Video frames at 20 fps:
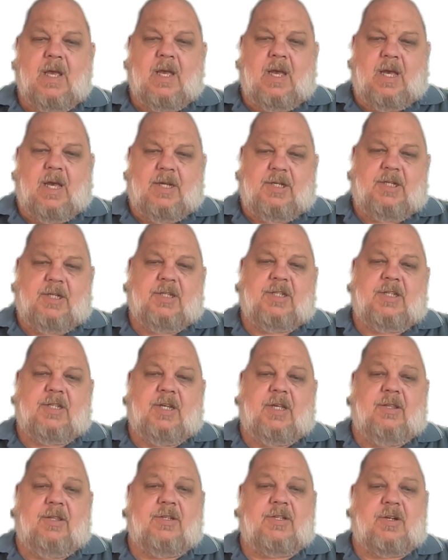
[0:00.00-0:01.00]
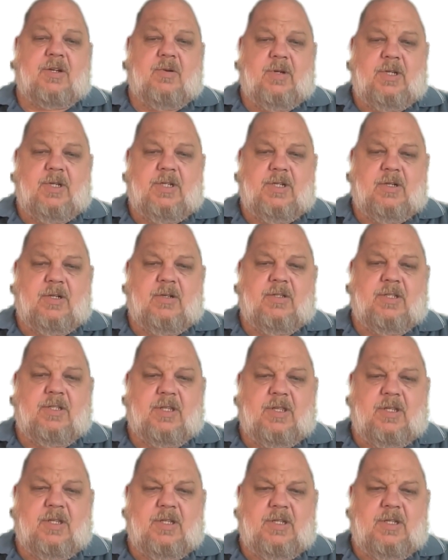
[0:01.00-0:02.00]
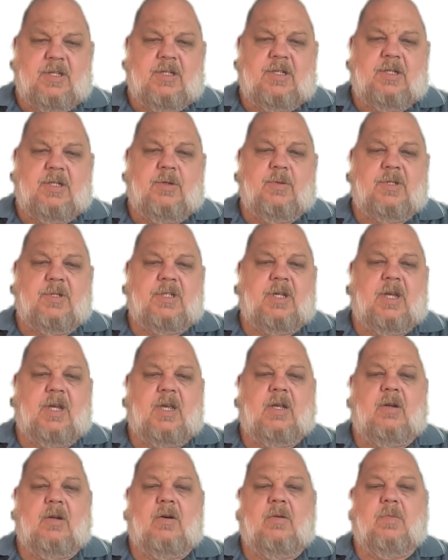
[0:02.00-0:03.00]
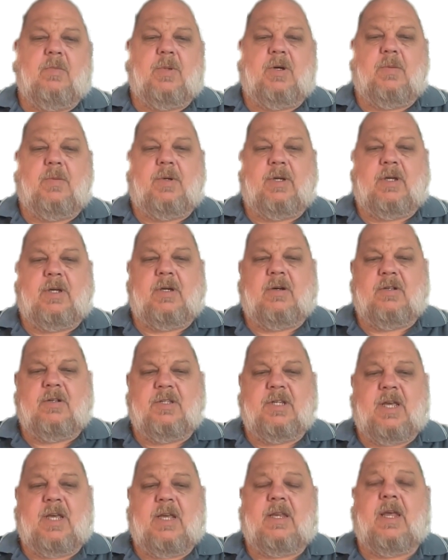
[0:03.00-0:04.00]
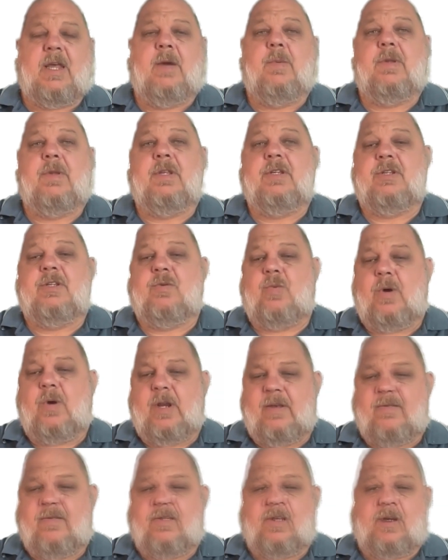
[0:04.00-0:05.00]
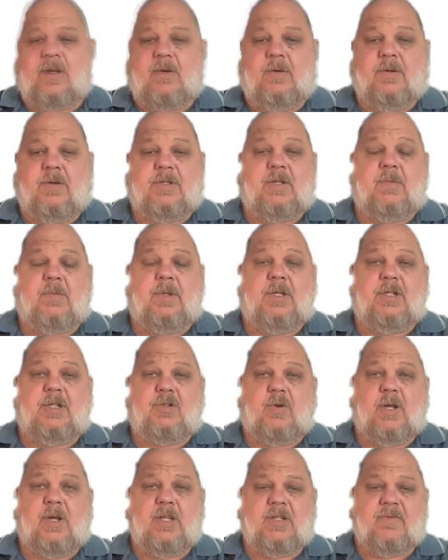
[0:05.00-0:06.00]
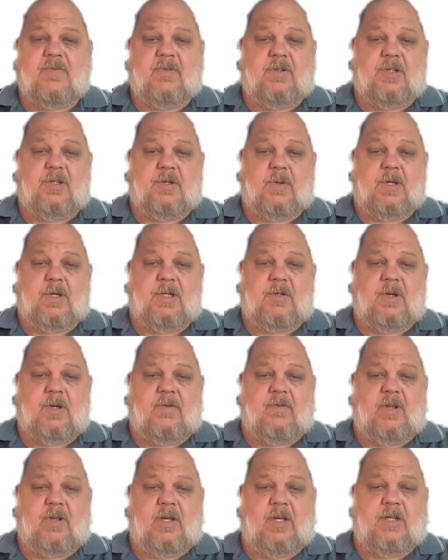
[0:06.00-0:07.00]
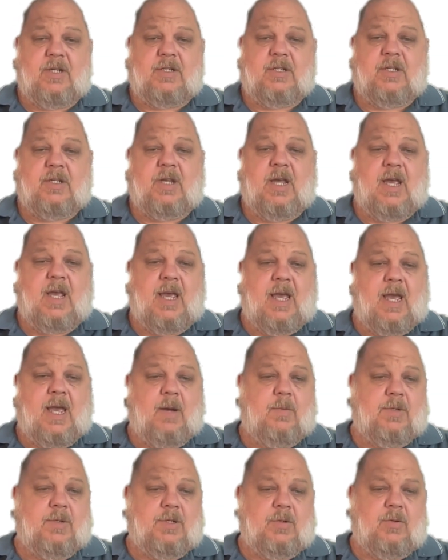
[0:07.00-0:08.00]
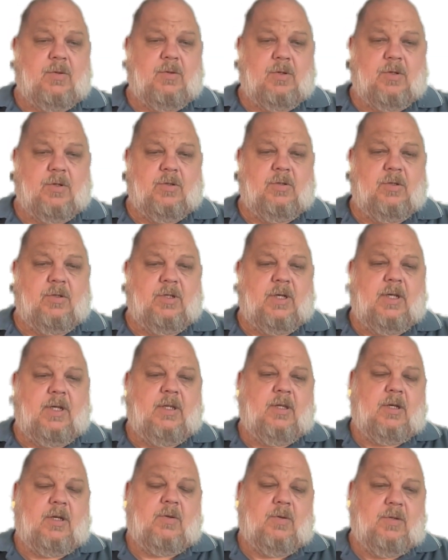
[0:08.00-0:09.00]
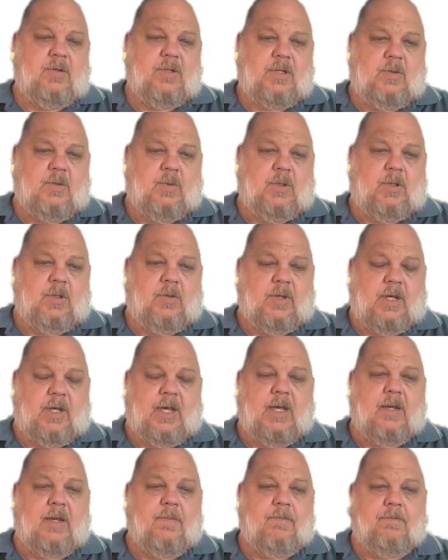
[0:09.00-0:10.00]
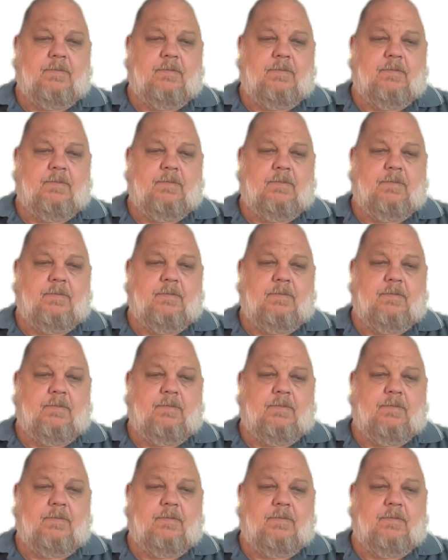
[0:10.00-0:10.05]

As you can see in the screenshots, this issue was taken on by my contact and within 24 hours had been transferred to our travel agent and it was all good in the cruising world again.